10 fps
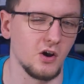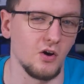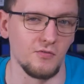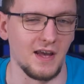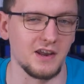
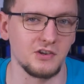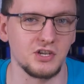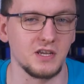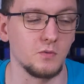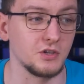of
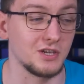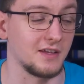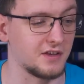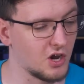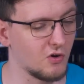energy, which
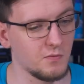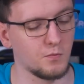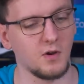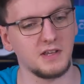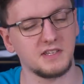at the current
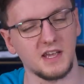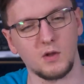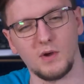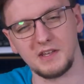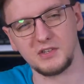price
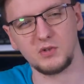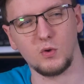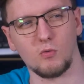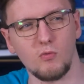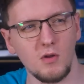equates
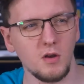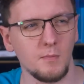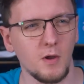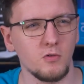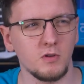to around
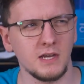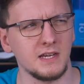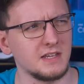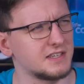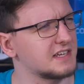about
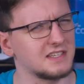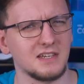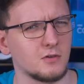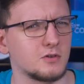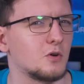
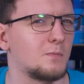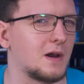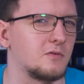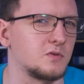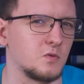16 or so
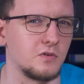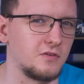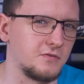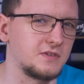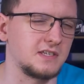pounds
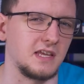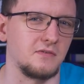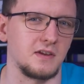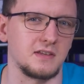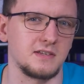worth of
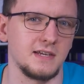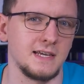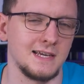savings.